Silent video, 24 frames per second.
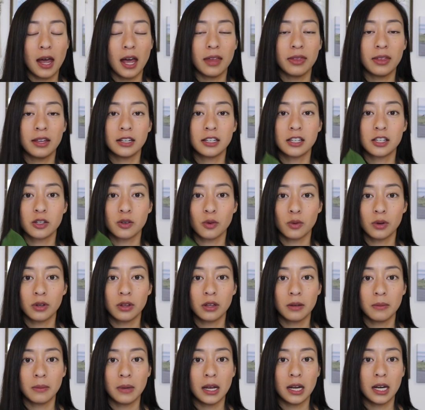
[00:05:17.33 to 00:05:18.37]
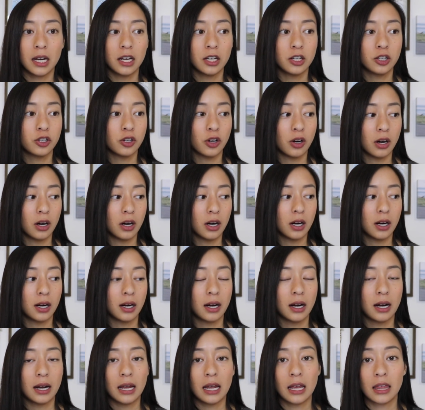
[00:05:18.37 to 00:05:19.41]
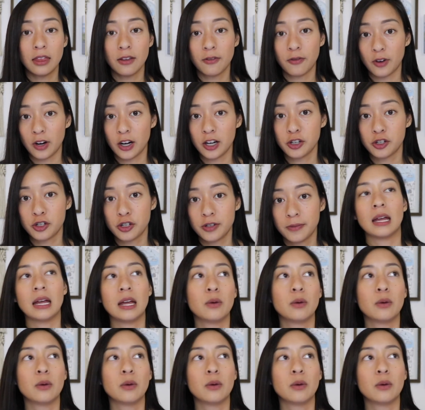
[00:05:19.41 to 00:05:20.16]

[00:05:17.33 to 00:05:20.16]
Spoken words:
and then store them in a jar in the fridge.